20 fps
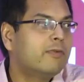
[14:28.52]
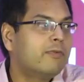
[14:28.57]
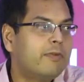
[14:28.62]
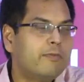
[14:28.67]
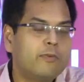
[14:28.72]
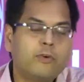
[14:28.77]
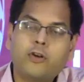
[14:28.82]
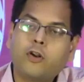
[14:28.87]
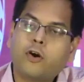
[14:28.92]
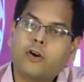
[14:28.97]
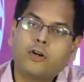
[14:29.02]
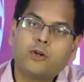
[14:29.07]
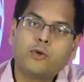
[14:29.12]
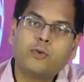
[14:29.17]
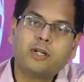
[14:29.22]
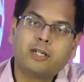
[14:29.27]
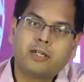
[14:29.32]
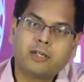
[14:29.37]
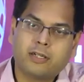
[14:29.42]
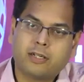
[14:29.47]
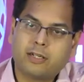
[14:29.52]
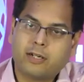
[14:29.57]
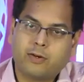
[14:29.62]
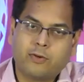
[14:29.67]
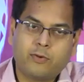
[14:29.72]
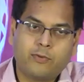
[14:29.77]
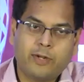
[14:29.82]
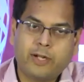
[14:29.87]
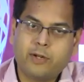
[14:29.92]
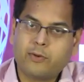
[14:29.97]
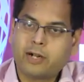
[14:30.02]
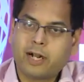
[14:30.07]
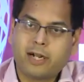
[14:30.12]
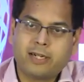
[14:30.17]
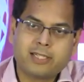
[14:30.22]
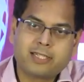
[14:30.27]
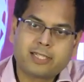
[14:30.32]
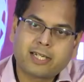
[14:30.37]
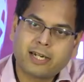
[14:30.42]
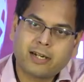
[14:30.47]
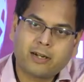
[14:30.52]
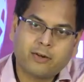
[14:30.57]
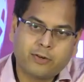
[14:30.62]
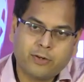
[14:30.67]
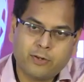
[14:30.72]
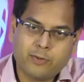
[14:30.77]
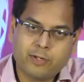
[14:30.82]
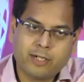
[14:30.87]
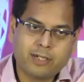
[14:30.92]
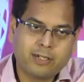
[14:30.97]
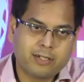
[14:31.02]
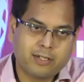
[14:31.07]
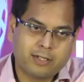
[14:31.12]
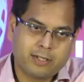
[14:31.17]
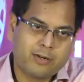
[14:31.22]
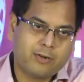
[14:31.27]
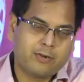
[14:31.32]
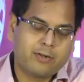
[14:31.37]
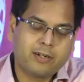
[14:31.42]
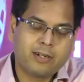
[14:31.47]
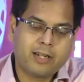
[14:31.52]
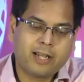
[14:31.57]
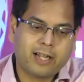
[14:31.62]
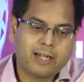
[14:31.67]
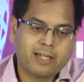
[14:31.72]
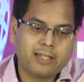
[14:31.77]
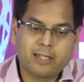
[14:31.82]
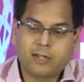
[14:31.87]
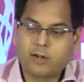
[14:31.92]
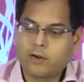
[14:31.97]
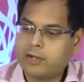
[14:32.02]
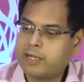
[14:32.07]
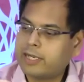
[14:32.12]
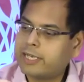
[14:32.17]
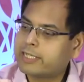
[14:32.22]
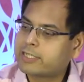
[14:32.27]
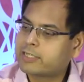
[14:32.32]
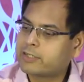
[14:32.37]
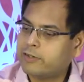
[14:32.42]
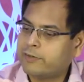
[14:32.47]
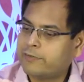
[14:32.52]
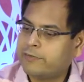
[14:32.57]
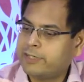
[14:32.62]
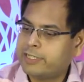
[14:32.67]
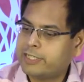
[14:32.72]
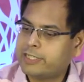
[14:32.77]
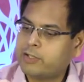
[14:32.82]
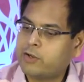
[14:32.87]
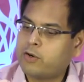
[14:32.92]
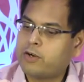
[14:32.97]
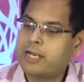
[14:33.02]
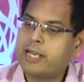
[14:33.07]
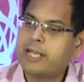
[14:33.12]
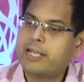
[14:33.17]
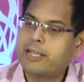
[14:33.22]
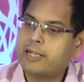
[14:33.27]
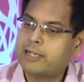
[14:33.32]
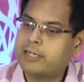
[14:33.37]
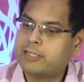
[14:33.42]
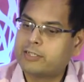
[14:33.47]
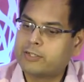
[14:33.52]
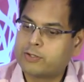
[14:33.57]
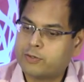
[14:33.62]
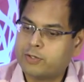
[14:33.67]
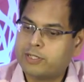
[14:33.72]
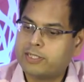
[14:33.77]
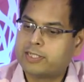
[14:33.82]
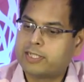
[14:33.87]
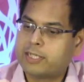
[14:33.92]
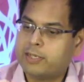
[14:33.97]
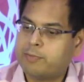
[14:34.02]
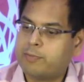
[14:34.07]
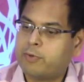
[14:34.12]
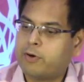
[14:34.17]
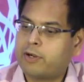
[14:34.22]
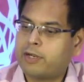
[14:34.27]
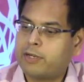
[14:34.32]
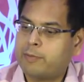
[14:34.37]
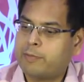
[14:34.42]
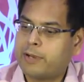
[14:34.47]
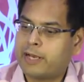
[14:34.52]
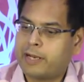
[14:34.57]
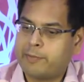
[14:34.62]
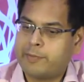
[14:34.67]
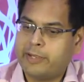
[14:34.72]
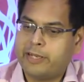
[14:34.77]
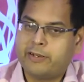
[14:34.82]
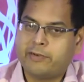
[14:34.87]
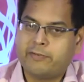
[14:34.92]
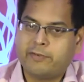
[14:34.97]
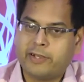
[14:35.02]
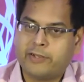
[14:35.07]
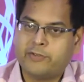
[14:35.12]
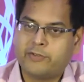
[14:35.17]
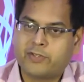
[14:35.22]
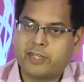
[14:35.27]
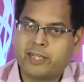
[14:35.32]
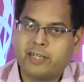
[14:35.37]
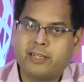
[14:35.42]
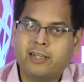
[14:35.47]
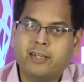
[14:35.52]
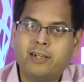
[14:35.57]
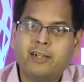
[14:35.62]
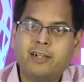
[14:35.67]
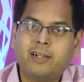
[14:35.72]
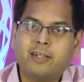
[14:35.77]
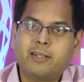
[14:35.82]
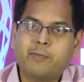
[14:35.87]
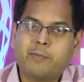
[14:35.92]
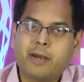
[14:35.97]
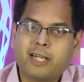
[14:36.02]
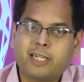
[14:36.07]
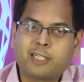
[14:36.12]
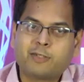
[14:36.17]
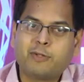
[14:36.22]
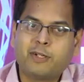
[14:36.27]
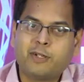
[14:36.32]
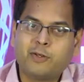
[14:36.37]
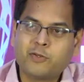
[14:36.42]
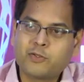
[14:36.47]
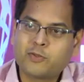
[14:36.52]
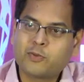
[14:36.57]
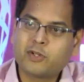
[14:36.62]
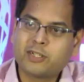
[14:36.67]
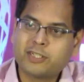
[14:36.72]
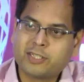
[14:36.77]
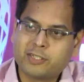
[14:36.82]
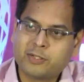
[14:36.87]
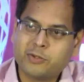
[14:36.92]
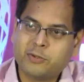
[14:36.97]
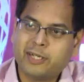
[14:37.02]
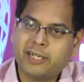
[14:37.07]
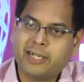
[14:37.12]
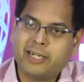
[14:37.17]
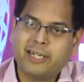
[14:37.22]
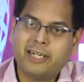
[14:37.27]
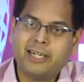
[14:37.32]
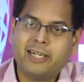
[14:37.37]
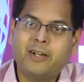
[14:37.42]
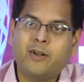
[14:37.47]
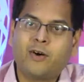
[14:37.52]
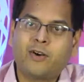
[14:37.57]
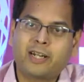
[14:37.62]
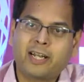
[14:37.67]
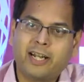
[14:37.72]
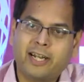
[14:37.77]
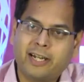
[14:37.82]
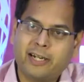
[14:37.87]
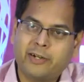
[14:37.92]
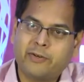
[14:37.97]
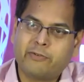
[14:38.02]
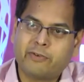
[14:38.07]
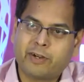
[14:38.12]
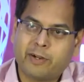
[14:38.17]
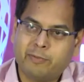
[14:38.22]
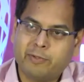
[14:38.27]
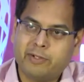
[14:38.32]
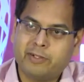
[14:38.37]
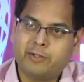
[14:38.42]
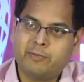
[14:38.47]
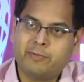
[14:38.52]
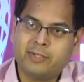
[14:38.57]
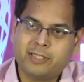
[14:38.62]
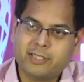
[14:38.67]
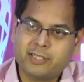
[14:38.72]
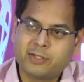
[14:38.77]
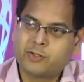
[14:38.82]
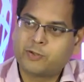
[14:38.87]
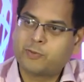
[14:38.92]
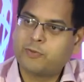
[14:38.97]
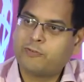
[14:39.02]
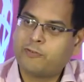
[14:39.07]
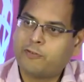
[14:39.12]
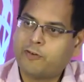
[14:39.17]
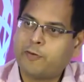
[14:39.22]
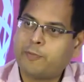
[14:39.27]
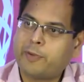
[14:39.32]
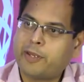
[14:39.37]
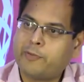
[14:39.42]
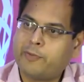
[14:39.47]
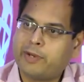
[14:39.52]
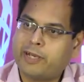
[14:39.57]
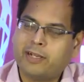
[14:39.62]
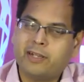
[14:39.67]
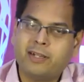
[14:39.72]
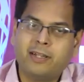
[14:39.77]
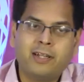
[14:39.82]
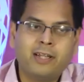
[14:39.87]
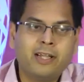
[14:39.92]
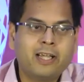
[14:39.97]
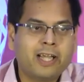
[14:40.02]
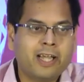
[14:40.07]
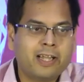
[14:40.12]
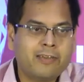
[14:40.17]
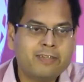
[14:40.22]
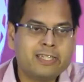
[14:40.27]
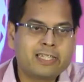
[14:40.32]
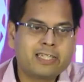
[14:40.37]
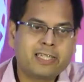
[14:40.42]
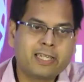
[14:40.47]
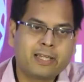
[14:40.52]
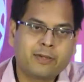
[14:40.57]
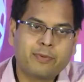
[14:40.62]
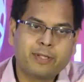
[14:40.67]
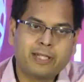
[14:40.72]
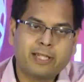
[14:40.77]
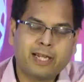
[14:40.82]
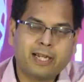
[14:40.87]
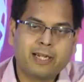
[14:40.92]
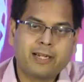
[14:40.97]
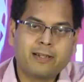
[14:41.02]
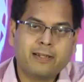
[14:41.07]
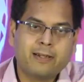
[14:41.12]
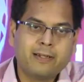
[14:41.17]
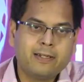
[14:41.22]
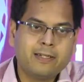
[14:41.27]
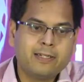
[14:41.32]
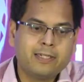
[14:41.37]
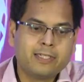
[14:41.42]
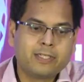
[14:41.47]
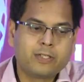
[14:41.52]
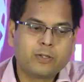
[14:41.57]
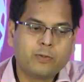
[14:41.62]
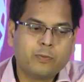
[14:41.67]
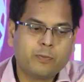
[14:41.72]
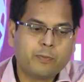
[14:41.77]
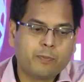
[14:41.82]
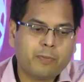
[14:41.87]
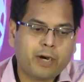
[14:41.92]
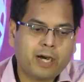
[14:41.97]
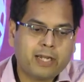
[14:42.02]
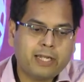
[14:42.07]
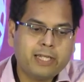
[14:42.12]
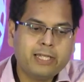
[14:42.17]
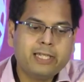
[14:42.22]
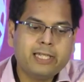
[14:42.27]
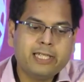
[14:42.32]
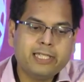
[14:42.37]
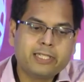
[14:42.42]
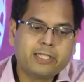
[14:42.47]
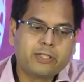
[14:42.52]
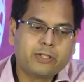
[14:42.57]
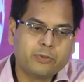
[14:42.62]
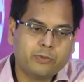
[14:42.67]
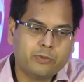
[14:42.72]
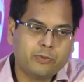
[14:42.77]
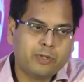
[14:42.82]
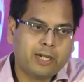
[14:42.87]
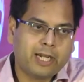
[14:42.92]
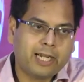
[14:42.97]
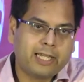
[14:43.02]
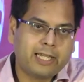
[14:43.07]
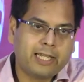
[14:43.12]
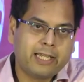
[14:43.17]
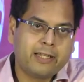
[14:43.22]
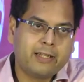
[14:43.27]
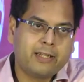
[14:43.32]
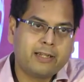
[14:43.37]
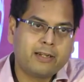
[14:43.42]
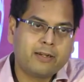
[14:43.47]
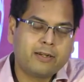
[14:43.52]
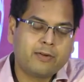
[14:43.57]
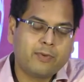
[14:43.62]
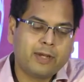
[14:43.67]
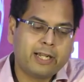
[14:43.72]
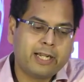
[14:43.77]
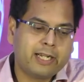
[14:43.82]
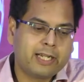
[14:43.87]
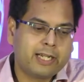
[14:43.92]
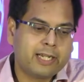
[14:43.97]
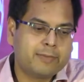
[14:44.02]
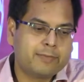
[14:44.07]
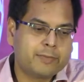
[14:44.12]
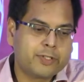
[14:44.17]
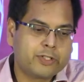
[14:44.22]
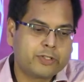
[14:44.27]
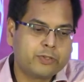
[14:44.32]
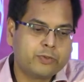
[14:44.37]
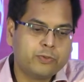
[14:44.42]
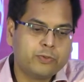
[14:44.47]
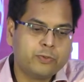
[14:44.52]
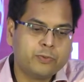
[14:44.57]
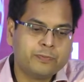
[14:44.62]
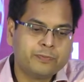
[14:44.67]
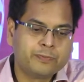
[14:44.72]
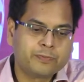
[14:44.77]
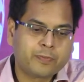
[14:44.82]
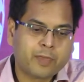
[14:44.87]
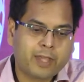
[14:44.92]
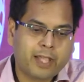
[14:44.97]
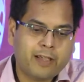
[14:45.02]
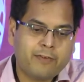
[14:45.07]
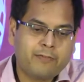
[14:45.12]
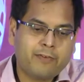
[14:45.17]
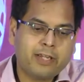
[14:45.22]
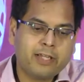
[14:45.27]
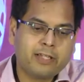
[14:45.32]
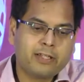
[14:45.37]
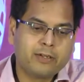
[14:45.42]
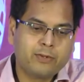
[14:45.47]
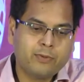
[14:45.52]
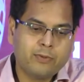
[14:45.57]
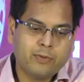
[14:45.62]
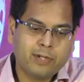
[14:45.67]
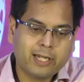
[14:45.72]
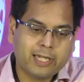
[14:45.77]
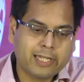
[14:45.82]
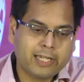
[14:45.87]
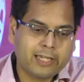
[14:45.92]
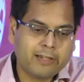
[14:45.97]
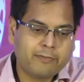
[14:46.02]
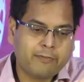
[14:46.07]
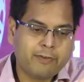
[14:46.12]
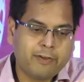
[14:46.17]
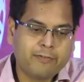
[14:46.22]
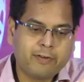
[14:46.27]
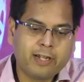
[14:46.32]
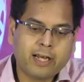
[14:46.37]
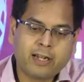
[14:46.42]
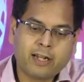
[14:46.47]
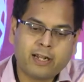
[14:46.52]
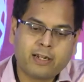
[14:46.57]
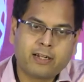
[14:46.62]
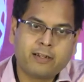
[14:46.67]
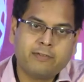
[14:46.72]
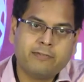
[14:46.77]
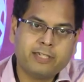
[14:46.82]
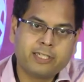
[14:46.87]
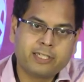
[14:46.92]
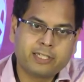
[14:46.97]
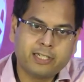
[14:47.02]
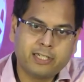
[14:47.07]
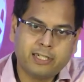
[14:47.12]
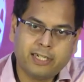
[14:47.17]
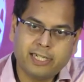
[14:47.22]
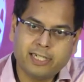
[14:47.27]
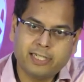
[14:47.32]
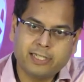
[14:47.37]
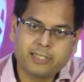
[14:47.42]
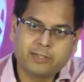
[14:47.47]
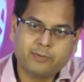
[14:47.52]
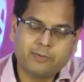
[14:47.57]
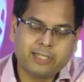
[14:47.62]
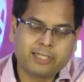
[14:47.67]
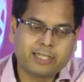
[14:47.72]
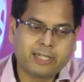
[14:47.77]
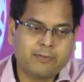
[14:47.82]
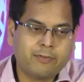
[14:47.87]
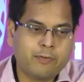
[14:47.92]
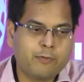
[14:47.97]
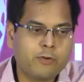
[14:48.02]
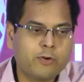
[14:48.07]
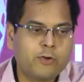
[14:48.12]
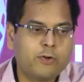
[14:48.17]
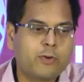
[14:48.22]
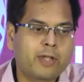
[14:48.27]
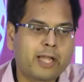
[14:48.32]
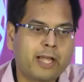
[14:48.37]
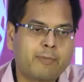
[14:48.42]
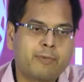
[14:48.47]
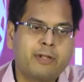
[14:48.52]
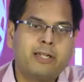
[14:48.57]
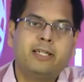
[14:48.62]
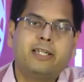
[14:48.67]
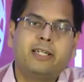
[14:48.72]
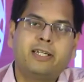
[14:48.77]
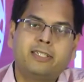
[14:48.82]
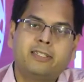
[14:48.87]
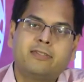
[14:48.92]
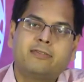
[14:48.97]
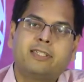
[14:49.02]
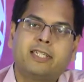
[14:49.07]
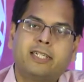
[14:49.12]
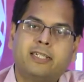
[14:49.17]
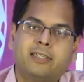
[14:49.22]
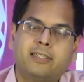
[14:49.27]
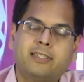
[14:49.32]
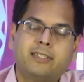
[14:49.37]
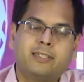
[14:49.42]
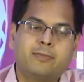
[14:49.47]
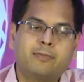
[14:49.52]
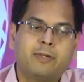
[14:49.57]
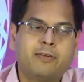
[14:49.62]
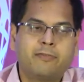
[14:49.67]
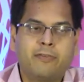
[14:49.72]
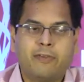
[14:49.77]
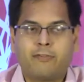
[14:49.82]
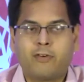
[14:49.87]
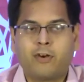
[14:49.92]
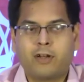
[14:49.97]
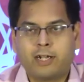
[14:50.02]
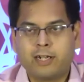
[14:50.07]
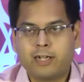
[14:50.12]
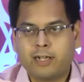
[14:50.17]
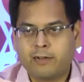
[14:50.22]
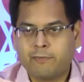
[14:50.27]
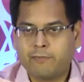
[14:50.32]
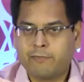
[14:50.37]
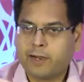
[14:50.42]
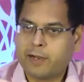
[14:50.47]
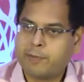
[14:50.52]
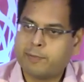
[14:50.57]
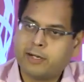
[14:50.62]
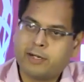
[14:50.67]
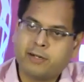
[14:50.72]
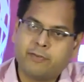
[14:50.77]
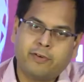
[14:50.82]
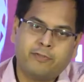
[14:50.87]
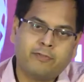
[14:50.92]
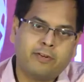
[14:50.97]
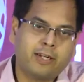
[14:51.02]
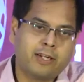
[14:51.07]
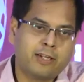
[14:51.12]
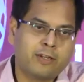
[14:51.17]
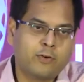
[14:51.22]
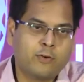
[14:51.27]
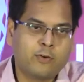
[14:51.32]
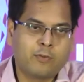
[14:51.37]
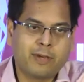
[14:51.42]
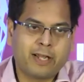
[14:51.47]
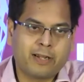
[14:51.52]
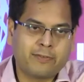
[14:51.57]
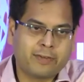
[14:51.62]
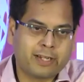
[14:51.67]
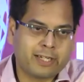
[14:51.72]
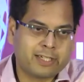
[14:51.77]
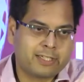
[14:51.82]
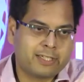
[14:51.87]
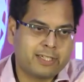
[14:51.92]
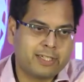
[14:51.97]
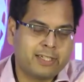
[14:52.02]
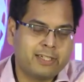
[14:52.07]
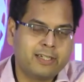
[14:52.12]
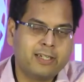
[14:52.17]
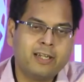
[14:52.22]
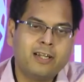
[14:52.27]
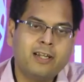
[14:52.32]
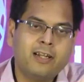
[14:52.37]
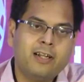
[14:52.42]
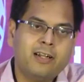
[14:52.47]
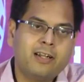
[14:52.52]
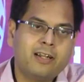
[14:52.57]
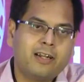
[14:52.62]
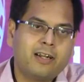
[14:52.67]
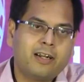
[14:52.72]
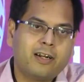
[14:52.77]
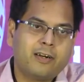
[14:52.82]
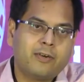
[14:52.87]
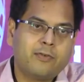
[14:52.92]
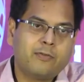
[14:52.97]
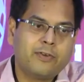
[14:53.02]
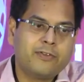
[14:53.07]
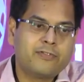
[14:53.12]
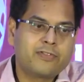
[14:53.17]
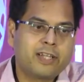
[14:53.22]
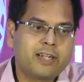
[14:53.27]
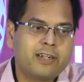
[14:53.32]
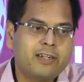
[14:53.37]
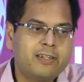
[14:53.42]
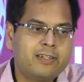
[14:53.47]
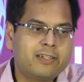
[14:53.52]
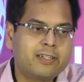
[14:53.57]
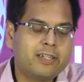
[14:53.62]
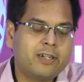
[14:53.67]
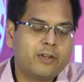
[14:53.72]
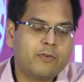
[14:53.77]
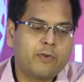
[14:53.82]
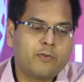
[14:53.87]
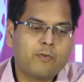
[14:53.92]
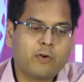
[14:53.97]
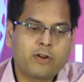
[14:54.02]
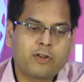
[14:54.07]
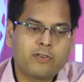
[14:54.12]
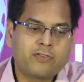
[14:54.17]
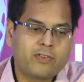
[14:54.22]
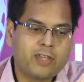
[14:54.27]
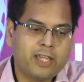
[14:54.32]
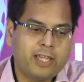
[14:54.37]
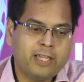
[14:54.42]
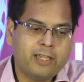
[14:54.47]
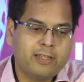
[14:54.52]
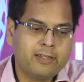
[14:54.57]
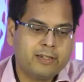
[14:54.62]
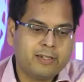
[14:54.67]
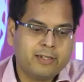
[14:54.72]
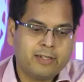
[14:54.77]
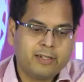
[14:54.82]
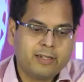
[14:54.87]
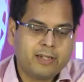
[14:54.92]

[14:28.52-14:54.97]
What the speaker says: We would not do a turnaround. We don't understand how to do a turnaround. And in the context of us not taking control, it's an important parameter where you say, the management knows what it's doing. It did not get into trouble. The business was performing well, and we stick with that. So barring these two, I think when it comes to Every other rule, I think we've done unconventional deals. We said we won't do capital intensive sectors, but we've gone and done pharma, we've done core manufacturing. We've said, we want to see,